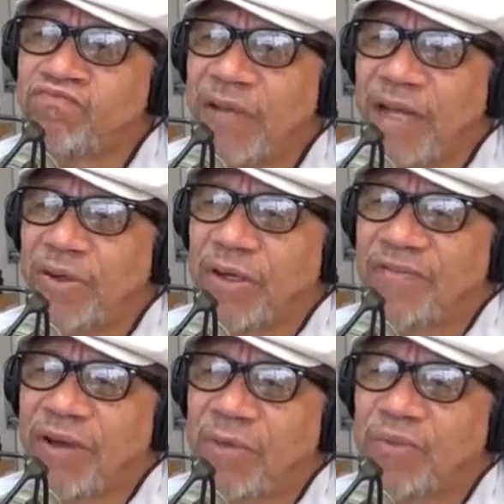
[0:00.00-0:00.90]
I don't know
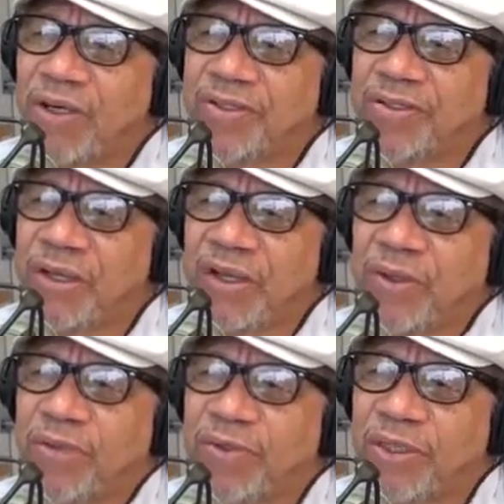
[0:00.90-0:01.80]
if I'd want to. I don't
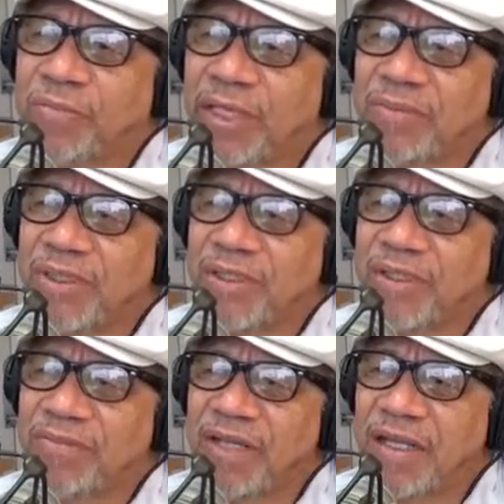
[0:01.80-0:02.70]
know if you could pay me
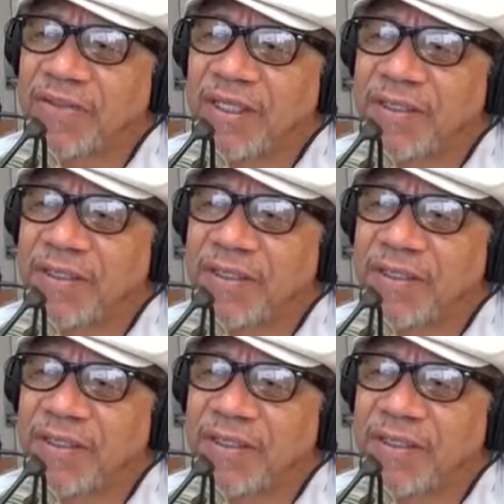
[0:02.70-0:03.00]
enough nowadays.